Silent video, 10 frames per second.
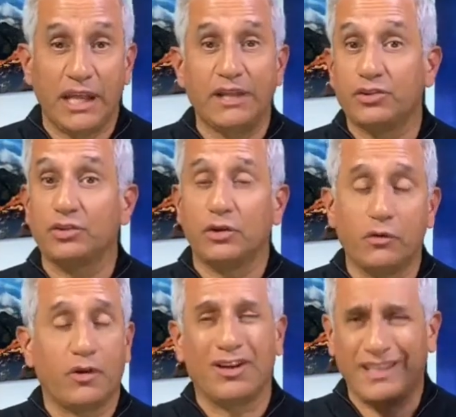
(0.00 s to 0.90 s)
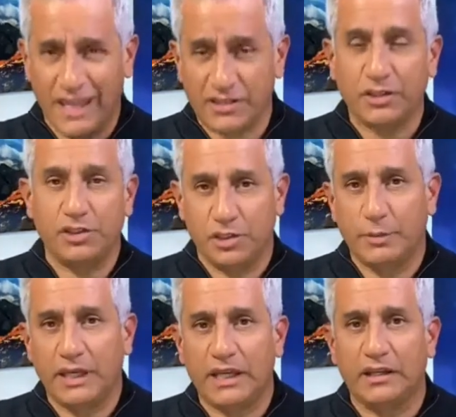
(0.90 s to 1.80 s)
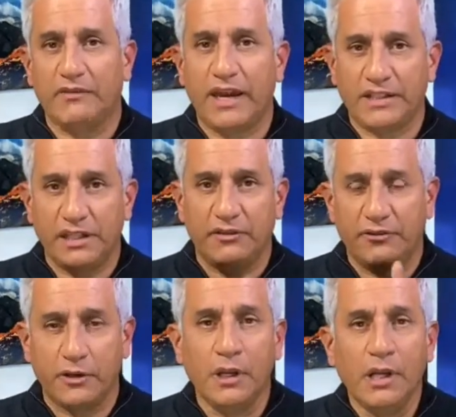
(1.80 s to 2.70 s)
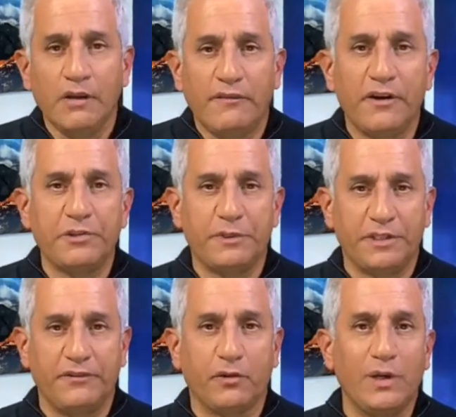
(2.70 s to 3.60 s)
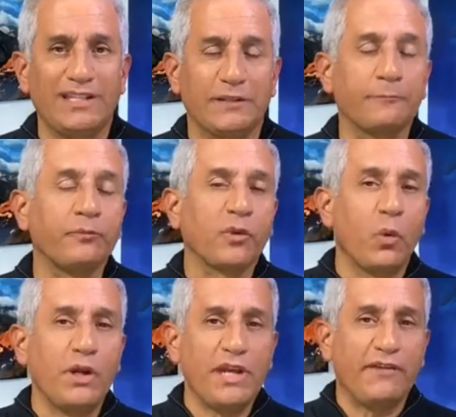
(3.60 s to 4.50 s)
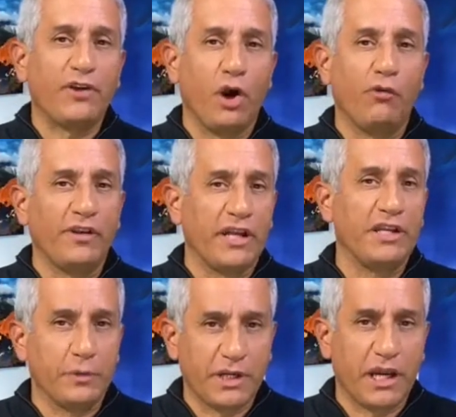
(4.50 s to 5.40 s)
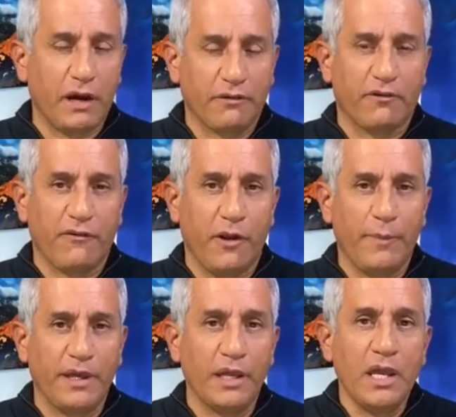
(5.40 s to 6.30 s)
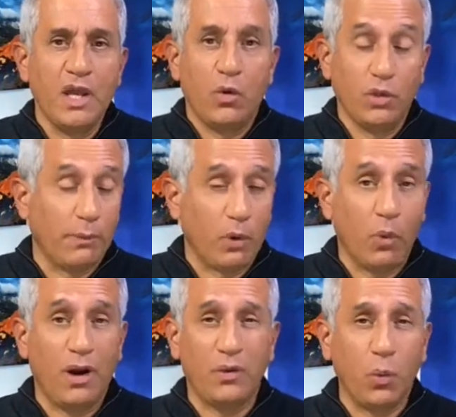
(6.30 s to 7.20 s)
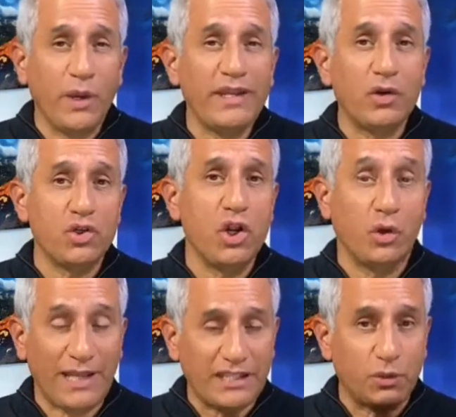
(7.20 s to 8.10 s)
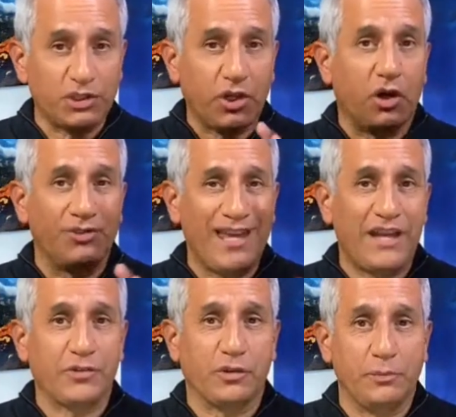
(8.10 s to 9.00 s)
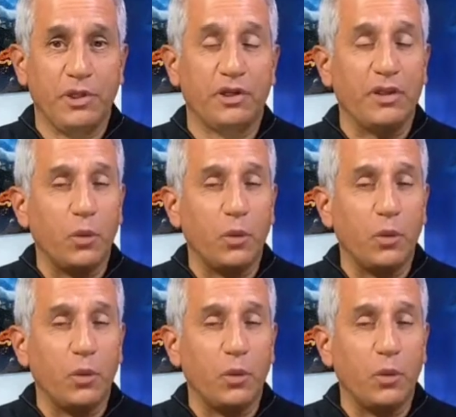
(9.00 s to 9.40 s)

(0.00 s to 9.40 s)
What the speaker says: The answer is overall, yes, you should be getting the vaccine for a very specific reason. When you have COVID and you recover from it, number one, we don't know. That's what's called natural immunity.